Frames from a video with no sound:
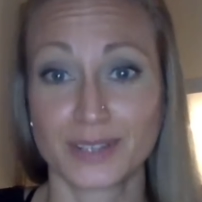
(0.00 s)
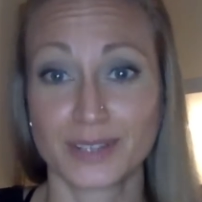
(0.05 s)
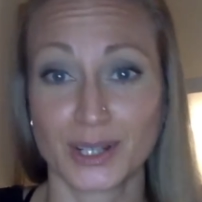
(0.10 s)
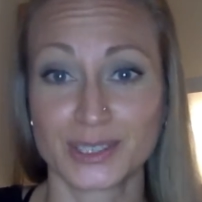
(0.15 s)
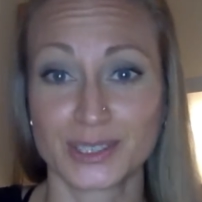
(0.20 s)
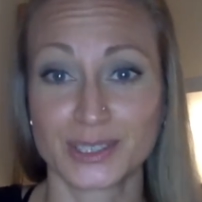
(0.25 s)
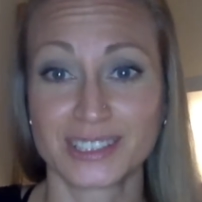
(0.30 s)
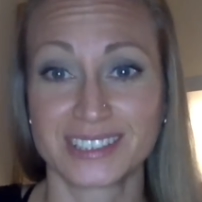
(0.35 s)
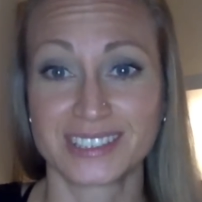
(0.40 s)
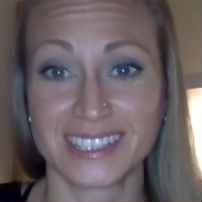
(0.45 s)

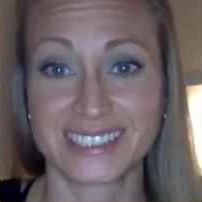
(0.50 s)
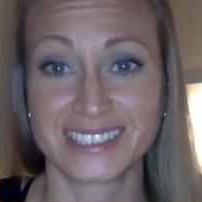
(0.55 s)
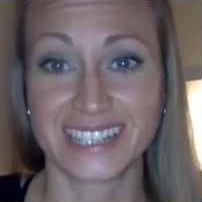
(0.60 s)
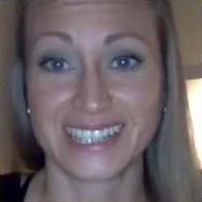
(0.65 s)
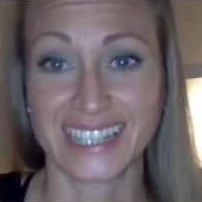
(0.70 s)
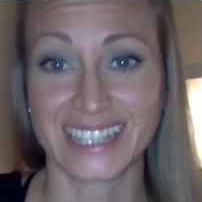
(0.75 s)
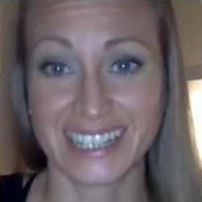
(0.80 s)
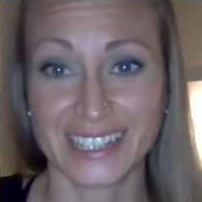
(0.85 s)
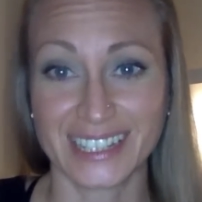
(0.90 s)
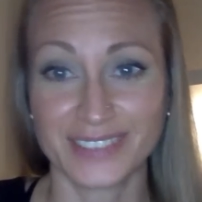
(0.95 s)

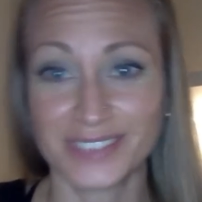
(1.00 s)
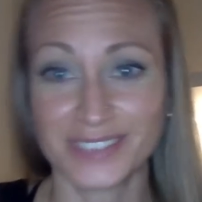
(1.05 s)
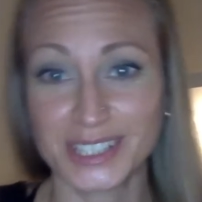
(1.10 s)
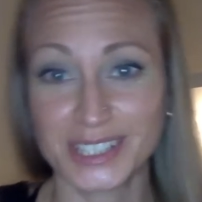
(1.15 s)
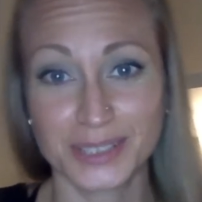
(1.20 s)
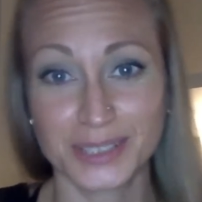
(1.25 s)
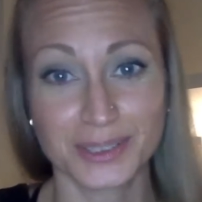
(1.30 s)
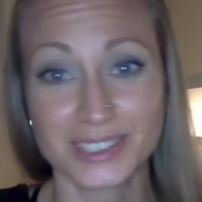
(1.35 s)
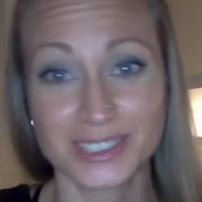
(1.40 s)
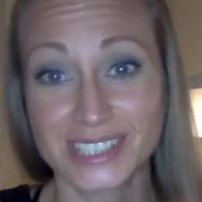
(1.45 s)
narcissistic
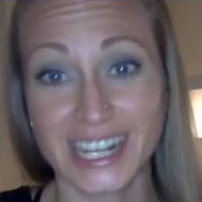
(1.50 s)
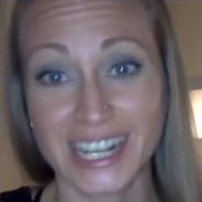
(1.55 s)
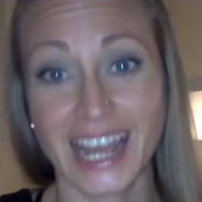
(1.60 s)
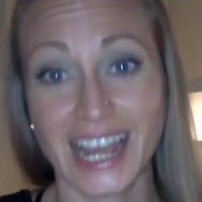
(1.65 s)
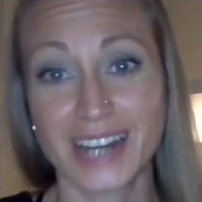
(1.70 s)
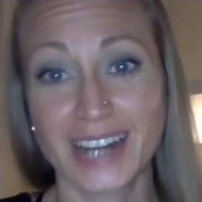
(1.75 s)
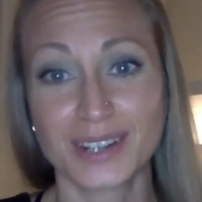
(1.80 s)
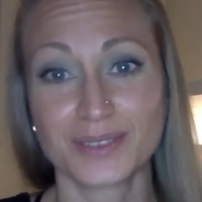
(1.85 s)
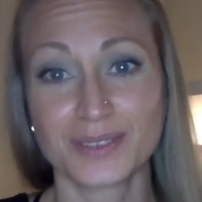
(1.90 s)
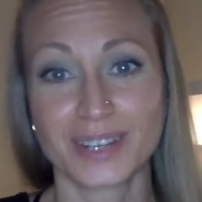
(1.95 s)
individuals that
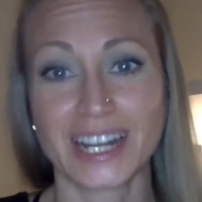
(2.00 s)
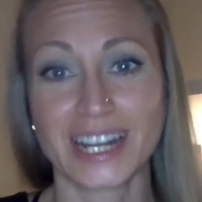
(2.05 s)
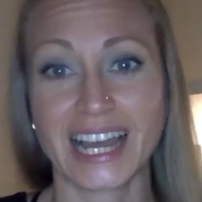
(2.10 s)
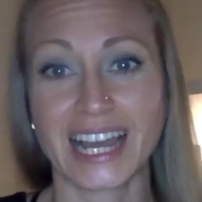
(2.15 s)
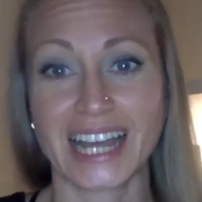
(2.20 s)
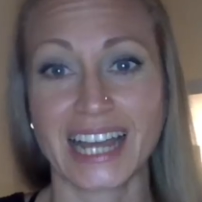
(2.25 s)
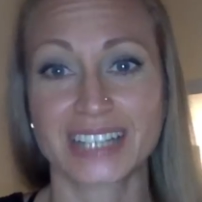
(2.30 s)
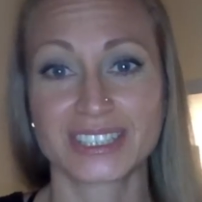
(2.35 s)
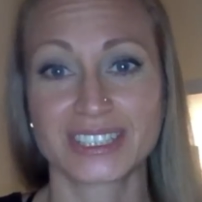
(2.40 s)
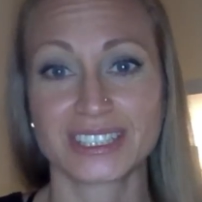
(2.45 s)
I don't want to
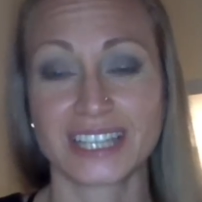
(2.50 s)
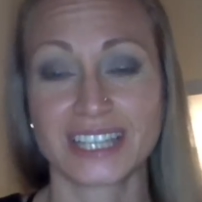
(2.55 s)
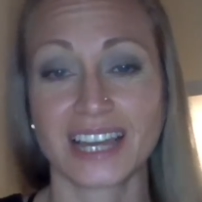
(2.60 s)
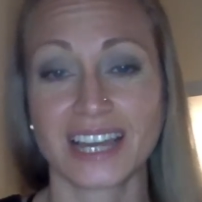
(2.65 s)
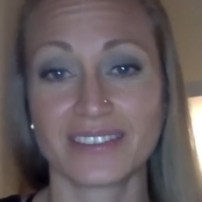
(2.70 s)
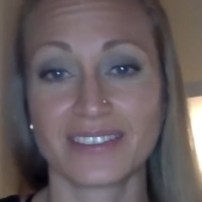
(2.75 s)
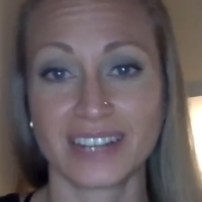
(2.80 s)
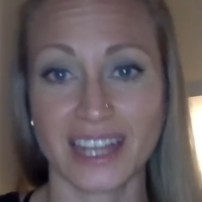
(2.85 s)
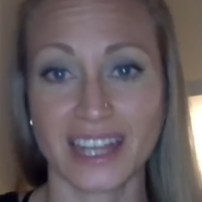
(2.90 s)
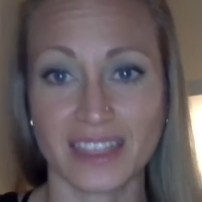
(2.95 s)
actually
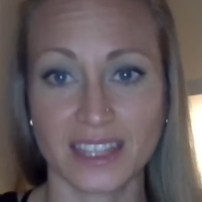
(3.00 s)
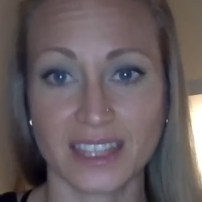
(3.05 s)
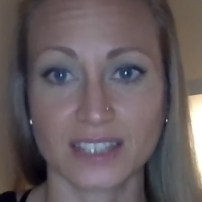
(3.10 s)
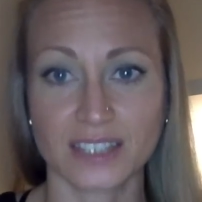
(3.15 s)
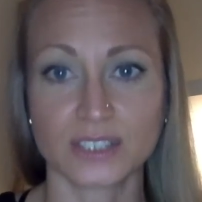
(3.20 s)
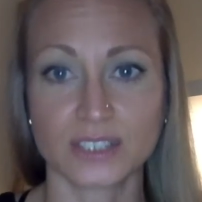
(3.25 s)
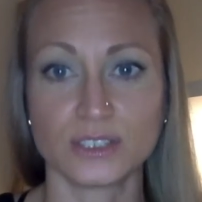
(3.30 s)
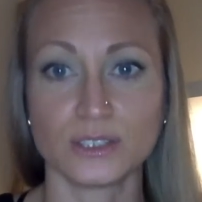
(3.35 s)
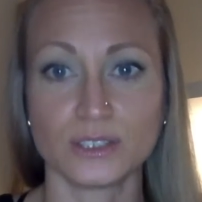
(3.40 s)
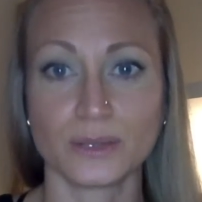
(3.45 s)
have anything
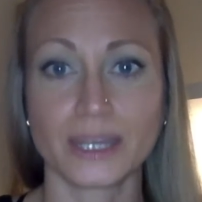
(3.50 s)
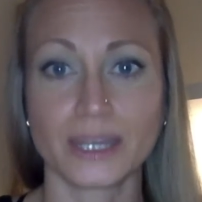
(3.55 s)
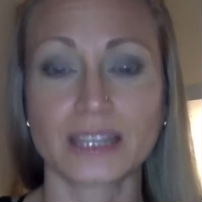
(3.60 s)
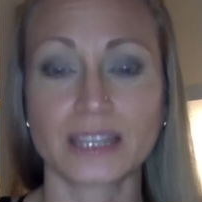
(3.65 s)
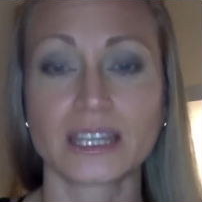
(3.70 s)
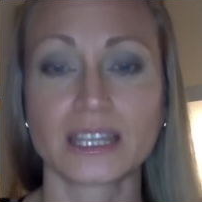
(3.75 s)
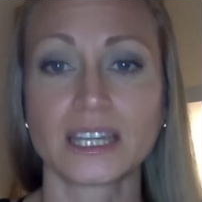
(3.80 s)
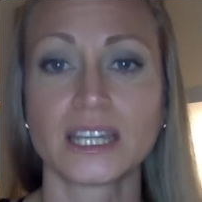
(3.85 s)
to do with.